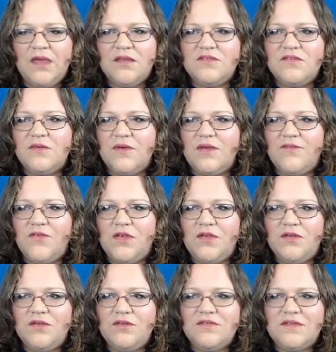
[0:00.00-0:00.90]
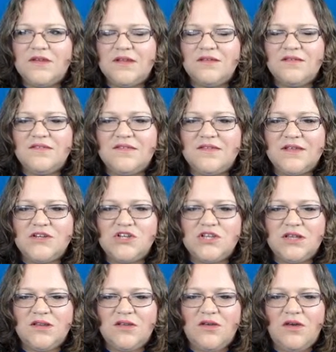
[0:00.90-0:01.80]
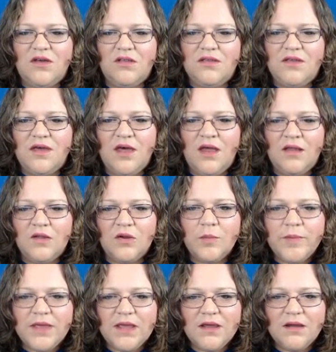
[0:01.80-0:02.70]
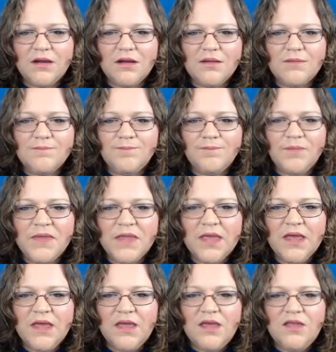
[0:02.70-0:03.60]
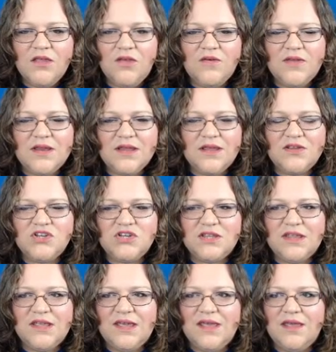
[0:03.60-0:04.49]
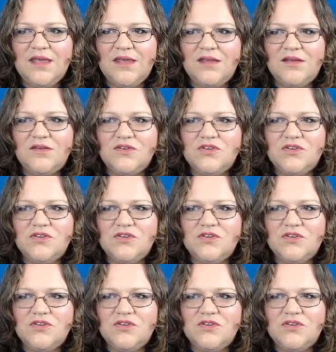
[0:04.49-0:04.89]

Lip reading: So if you use an extension called Color Picker, you can actually